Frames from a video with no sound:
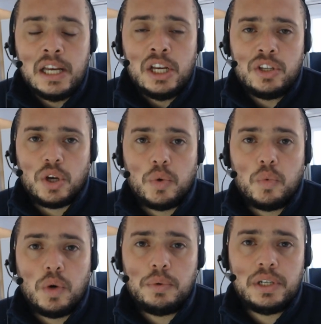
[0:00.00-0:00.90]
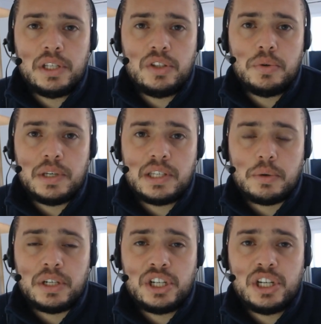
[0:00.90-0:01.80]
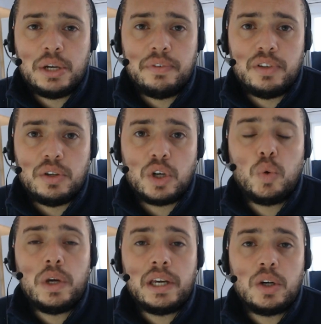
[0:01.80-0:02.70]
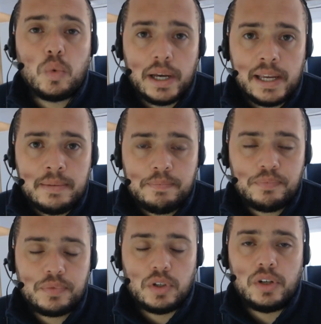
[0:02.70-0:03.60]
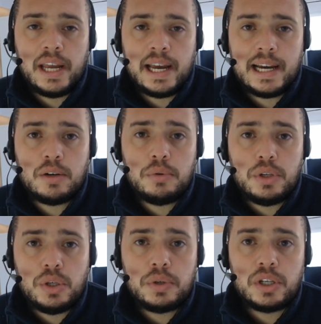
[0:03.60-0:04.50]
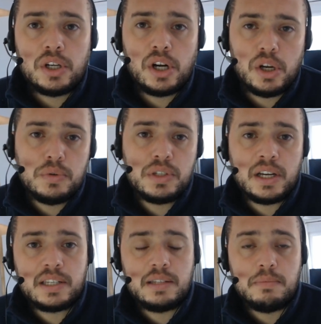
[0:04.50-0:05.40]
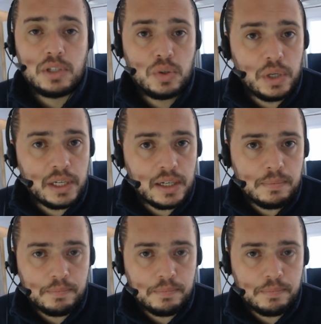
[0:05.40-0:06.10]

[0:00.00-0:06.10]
So what I want to do is I want to share with you a quicker way on how you can close customers quicker